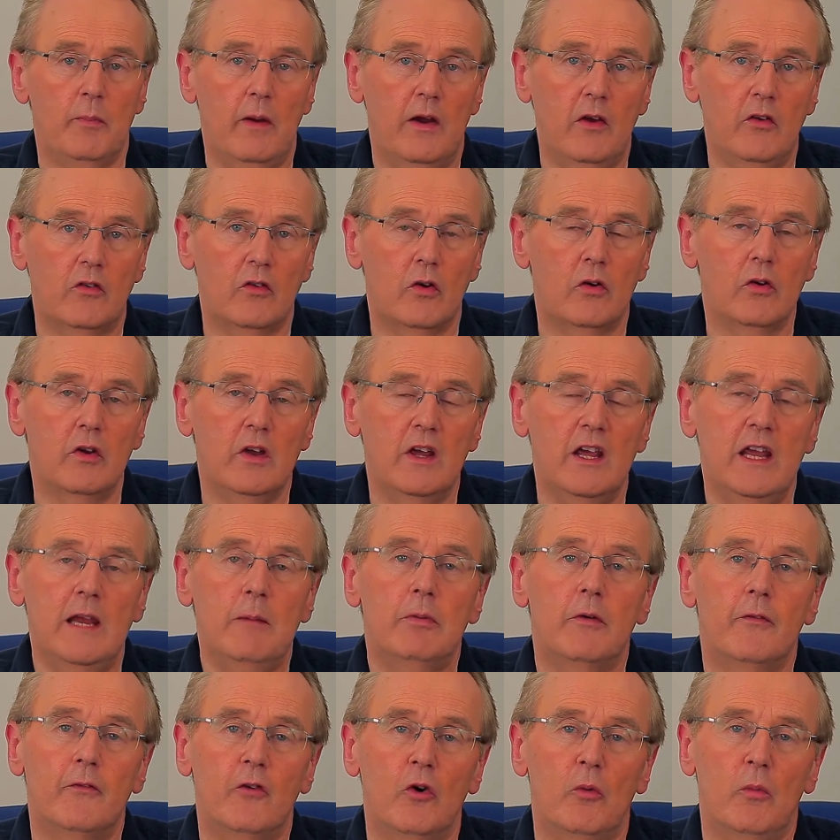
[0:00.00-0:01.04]
based on key
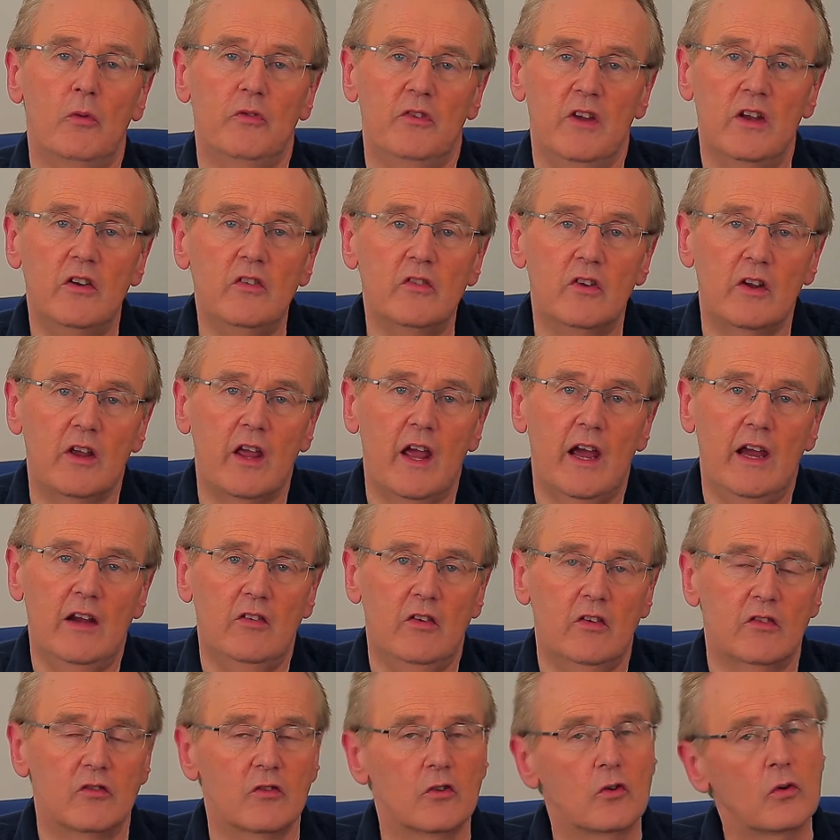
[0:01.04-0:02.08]
performance
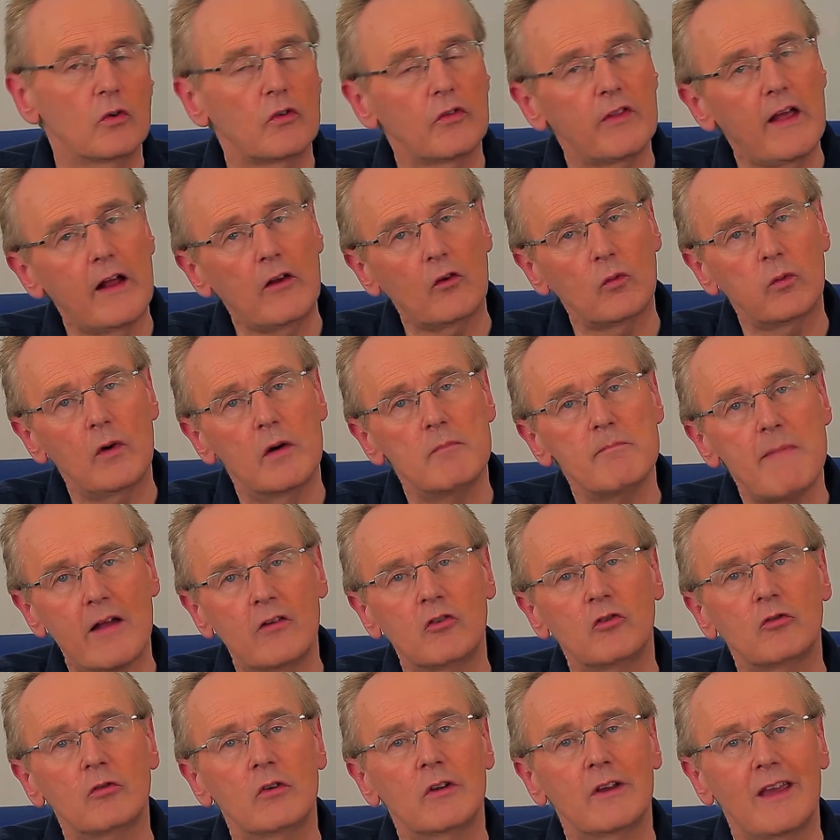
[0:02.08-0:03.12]
indicators, and of course that's where
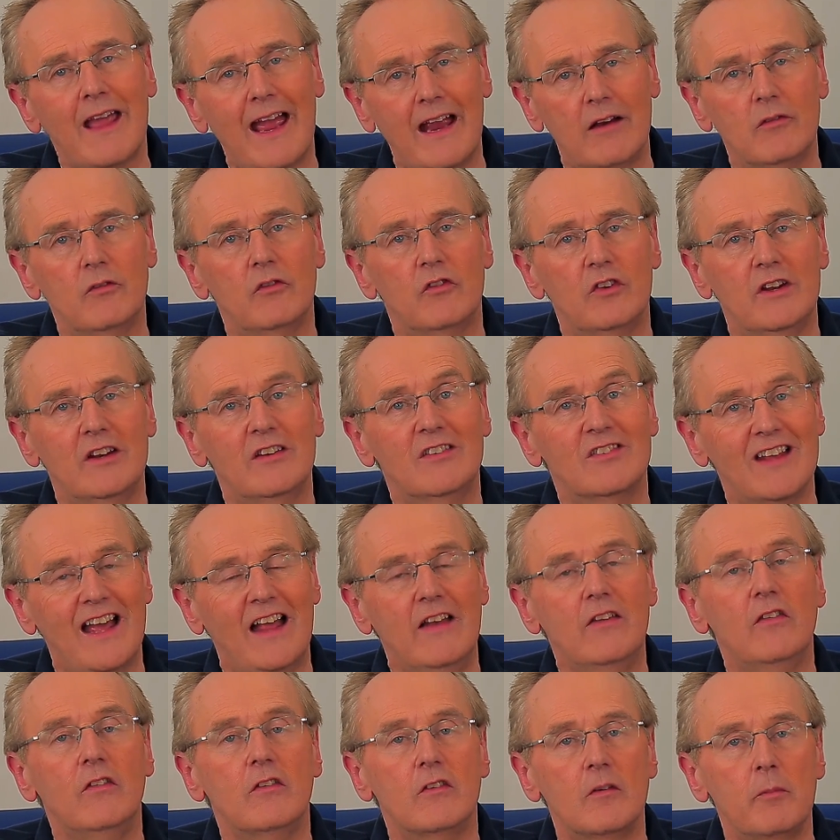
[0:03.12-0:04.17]
management accounting
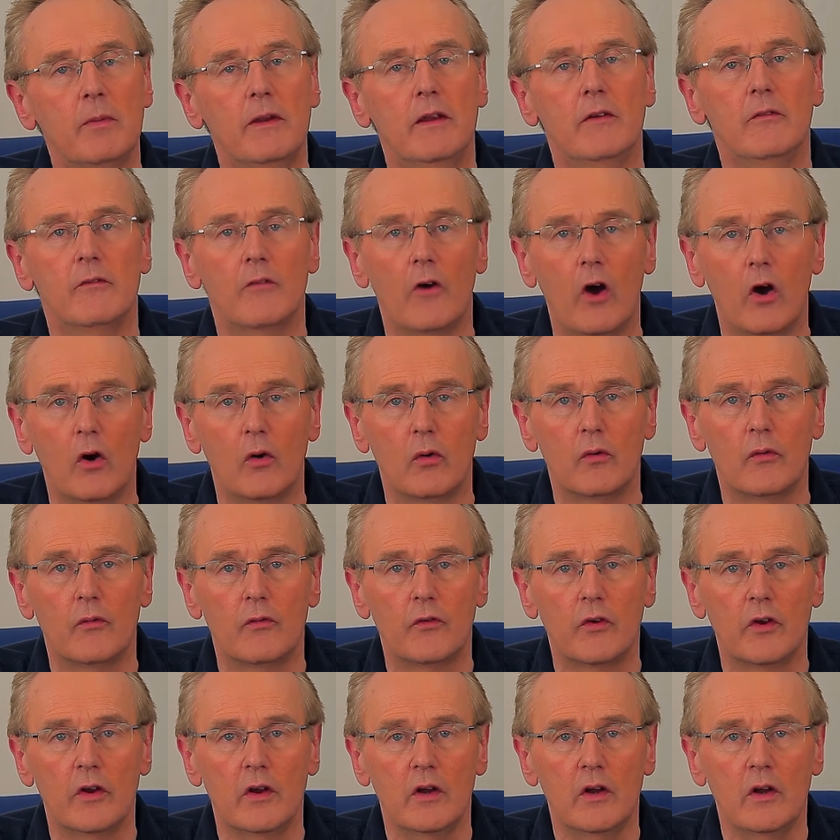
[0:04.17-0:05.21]
tends to be
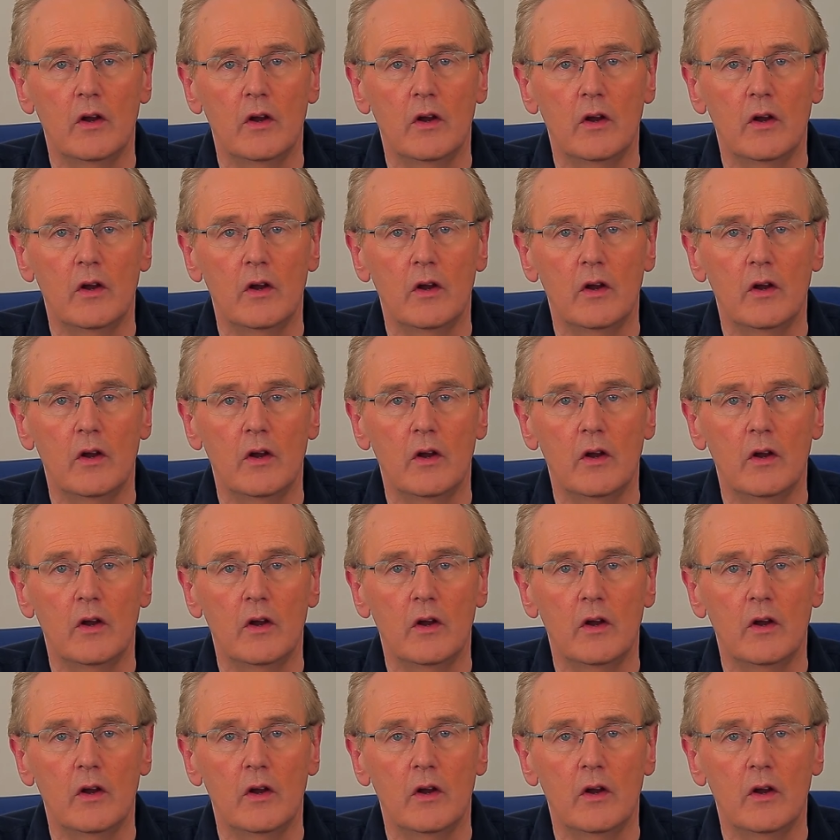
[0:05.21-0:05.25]
involved.